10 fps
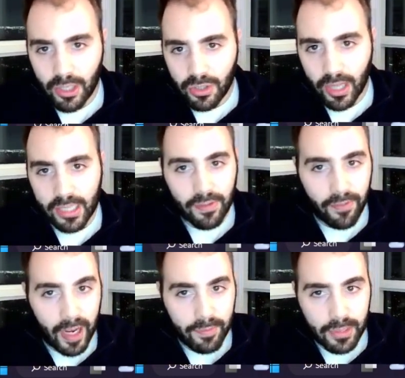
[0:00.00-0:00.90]
So that's
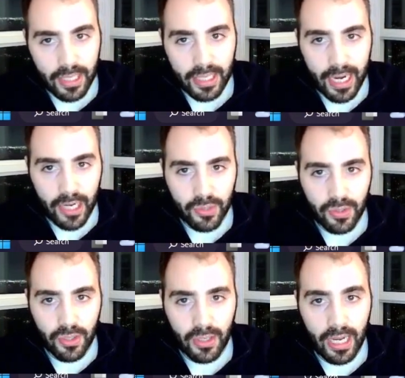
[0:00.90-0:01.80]
5% cash
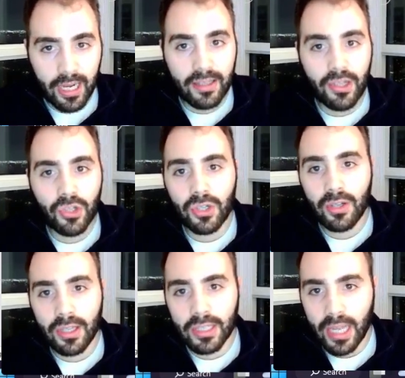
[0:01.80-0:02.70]
return. In addition
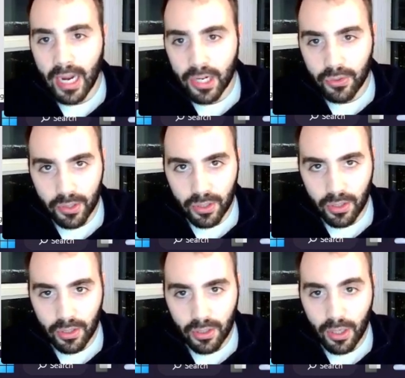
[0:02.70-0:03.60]
to this cash return,